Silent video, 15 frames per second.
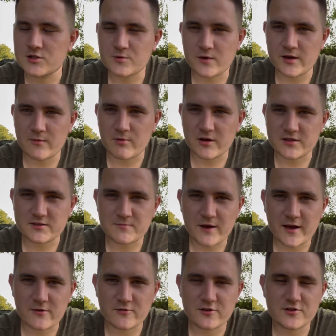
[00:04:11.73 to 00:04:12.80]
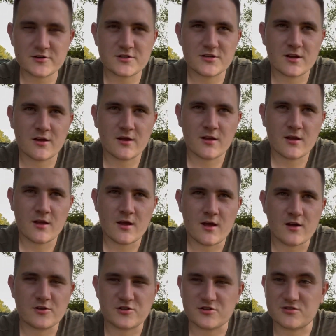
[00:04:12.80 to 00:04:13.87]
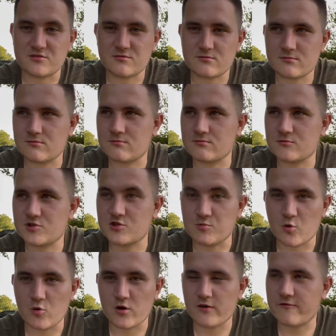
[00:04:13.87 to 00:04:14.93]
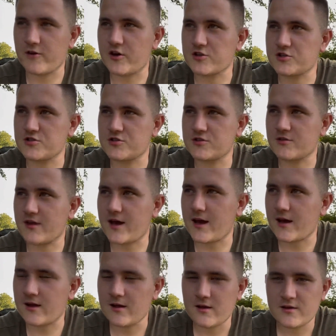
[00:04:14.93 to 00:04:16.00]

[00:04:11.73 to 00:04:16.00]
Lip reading: 20+ pounders, just smaller versions of that.